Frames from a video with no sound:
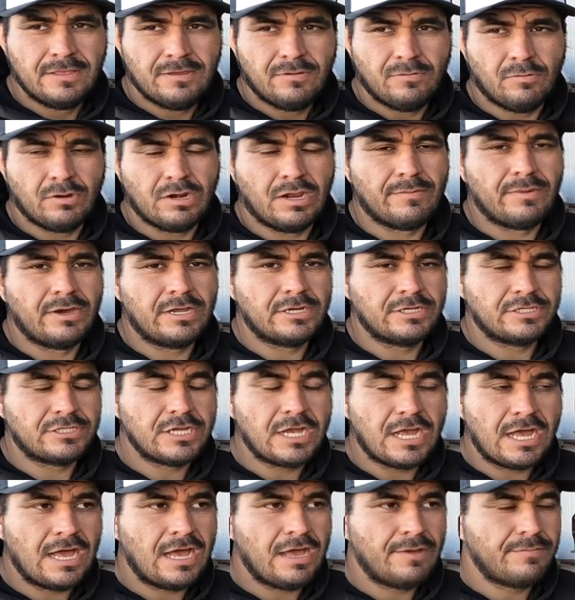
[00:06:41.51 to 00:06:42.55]
When I'm on a
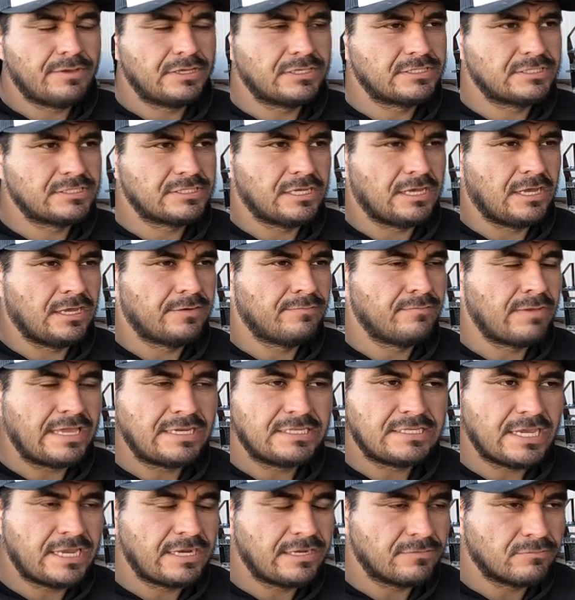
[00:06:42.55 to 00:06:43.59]
job, it's uh,
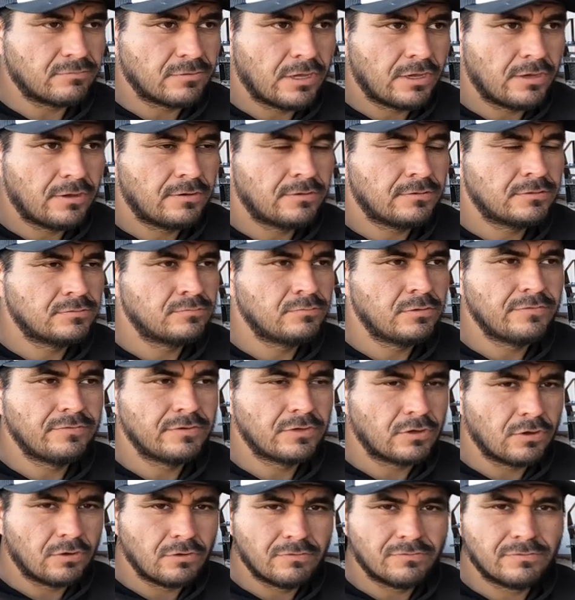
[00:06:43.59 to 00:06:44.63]
maintaining roads,
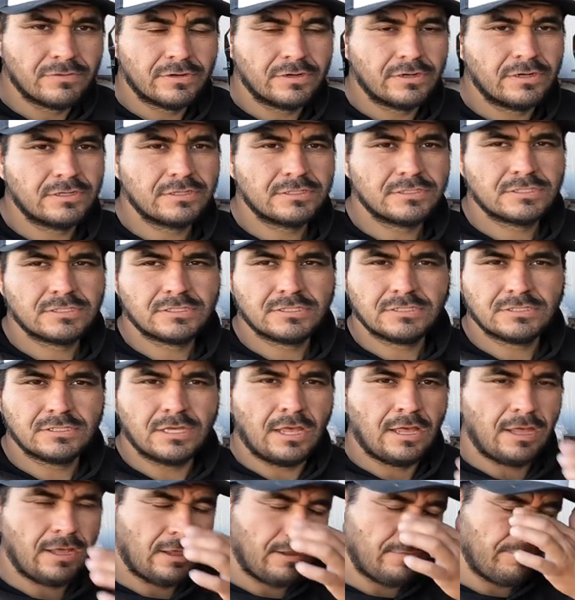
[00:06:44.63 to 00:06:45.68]
moving culverts,
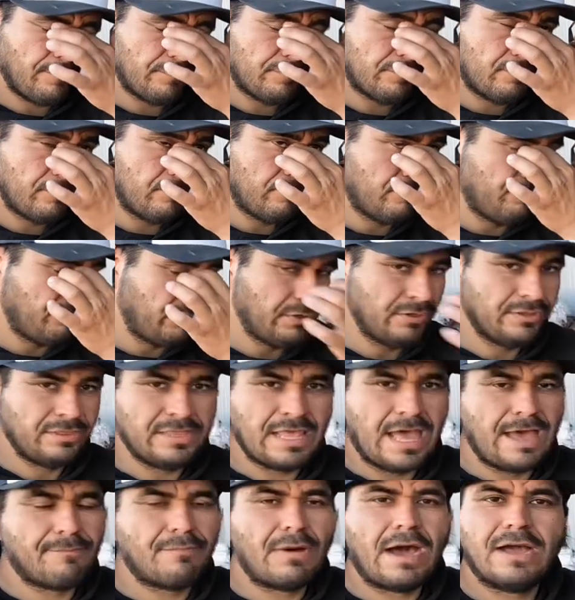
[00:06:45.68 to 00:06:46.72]
um, putting
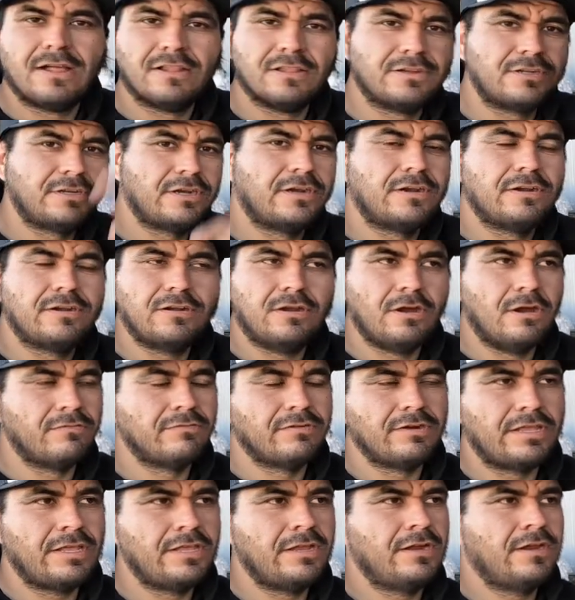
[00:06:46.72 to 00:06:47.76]
that pile of dirt
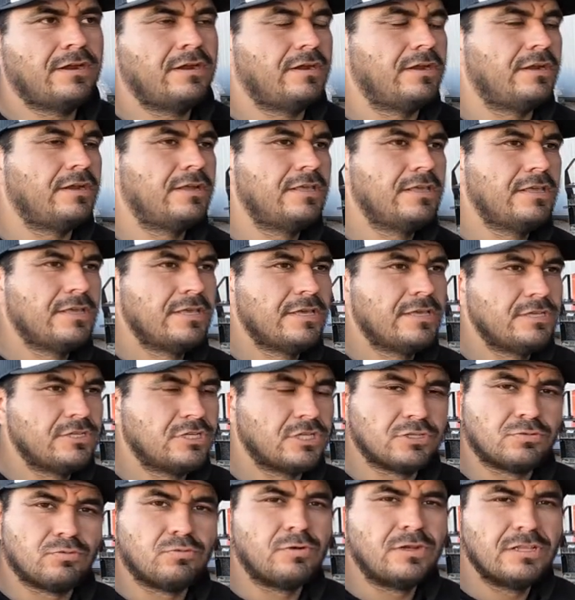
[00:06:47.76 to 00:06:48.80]
over here, and
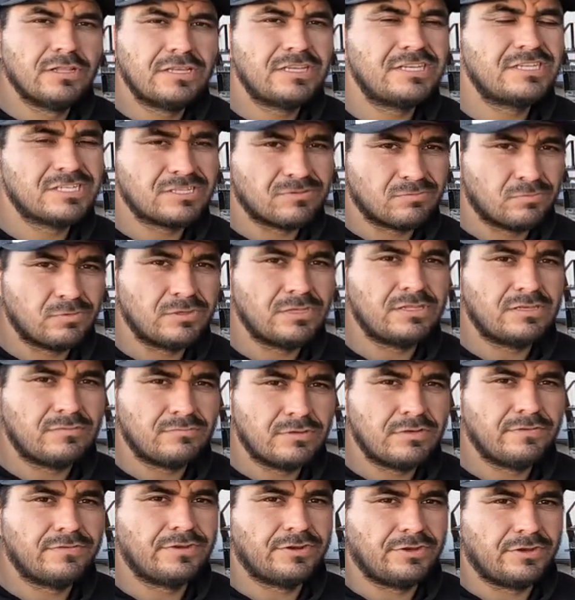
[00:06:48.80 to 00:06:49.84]
just really, just really
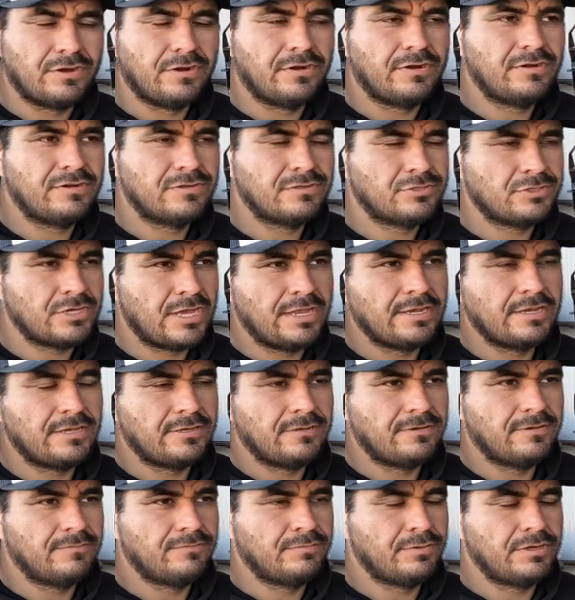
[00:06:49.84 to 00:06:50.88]
moving dirt and trying to
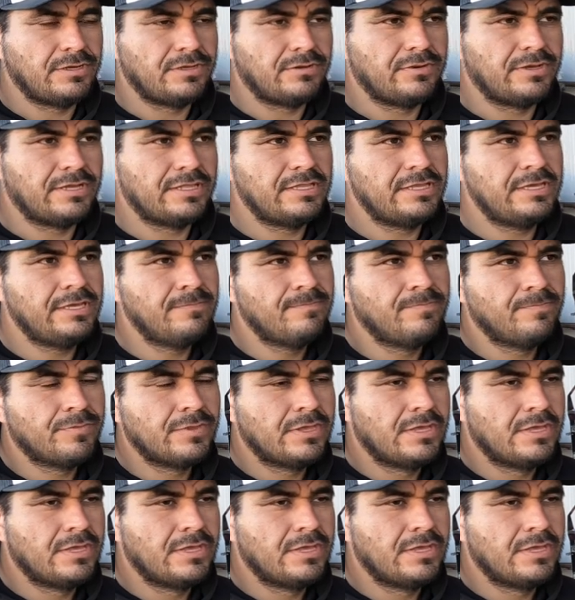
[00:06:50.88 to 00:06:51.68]
do it pretty quickly.